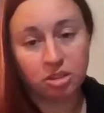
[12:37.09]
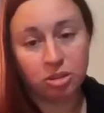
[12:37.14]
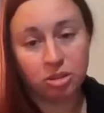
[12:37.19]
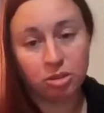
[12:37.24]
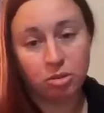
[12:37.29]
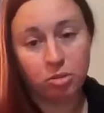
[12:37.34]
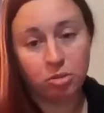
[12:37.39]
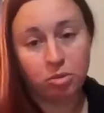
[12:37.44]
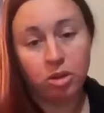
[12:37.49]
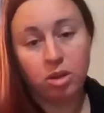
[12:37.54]

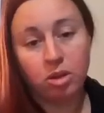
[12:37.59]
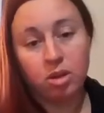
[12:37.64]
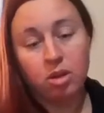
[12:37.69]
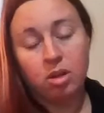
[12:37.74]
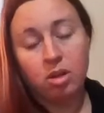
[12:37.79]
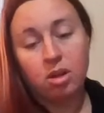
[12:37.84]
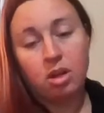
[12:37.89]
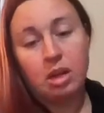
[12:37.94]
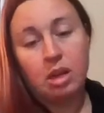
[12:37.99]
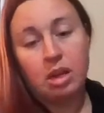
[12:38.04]
due
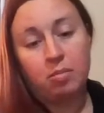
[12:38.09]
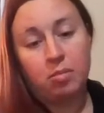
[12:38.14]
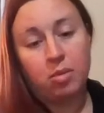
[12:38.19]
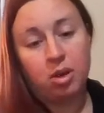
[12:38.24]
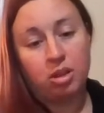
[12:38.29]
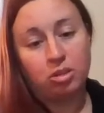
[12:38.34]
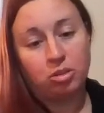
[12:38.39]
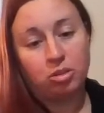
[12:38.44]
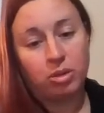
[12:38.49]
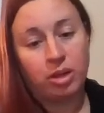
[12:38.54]
in
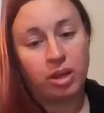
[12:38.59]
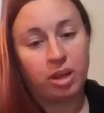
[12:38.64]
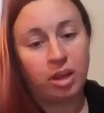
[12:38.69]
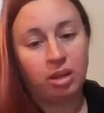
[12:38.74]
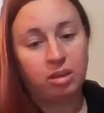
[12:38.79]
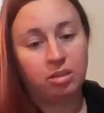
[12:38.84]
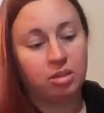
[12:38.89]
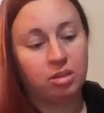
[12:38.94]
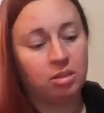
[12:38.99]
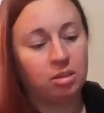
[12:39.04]
module
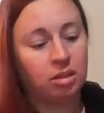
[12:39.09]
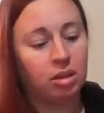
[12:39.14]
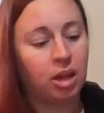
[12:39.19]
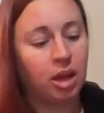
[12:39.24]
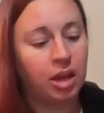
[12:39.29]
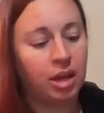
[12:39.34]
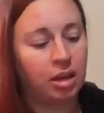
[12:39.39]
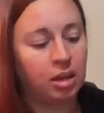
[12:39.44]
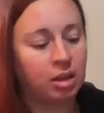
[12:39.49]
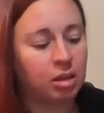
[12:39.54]
8
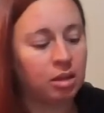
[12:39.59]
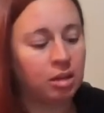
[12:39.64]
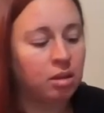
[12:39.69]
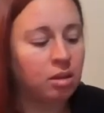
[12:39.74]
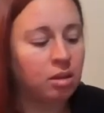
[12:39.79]
like